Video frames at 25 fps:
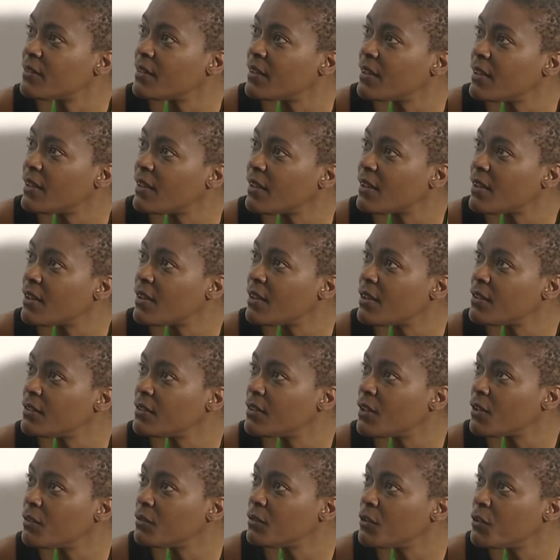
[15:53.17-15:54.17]
they are
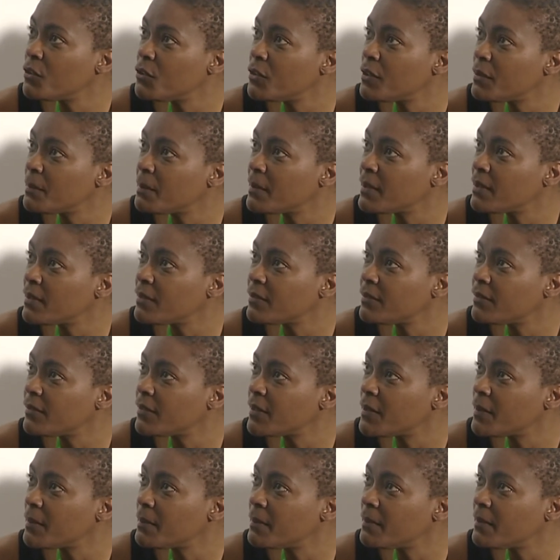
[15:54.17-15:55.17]
downloadable
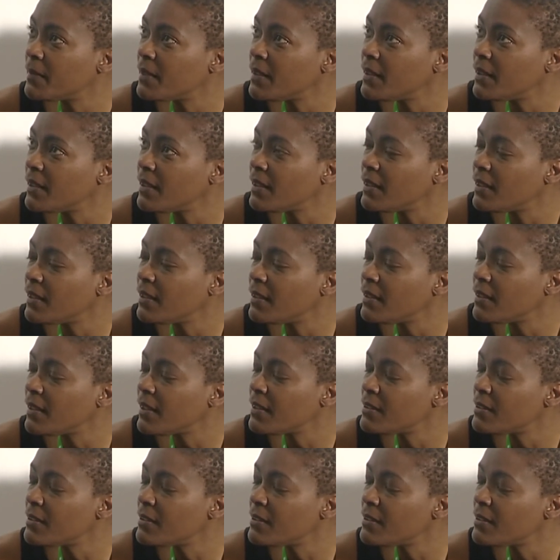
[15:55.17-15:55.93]
from the